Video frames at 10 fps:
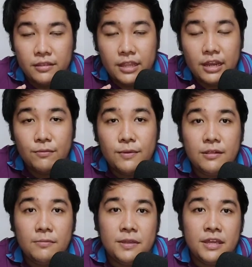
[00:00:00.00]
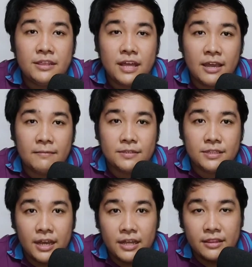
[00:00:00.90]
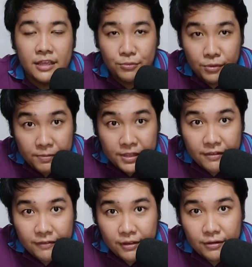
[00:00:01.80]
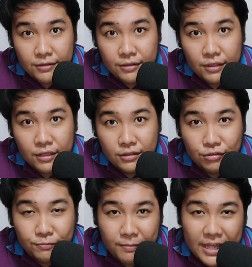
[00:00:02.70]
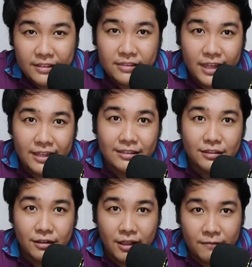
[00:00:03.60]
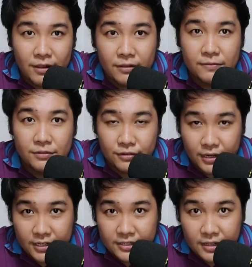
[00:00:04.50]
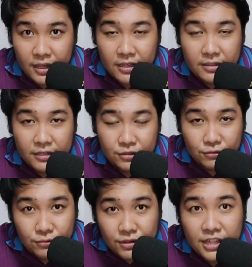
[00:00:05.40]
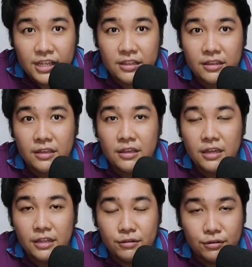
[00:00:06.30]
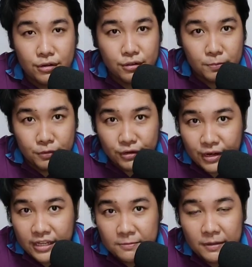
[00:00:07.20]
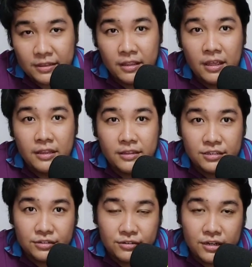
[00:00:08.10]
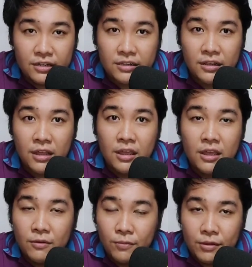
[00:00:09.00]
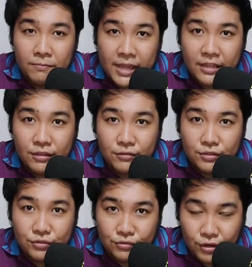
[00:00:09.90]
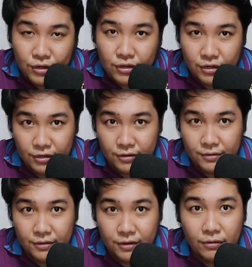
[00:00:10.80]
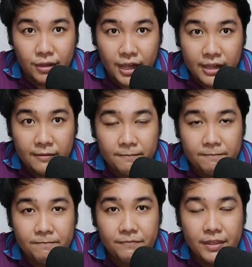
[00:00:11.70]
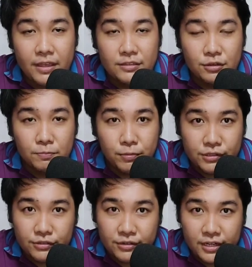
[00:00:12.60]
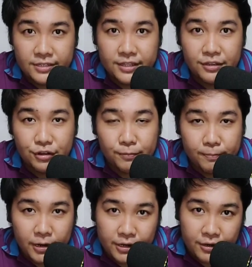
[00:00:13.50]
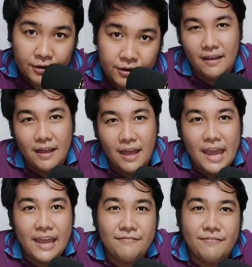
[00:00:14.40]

there will be times that it will be difficult to maintain the level of trust that you need in order to progress. But the struggle will make you stronger, okay? So put trust in your partner. And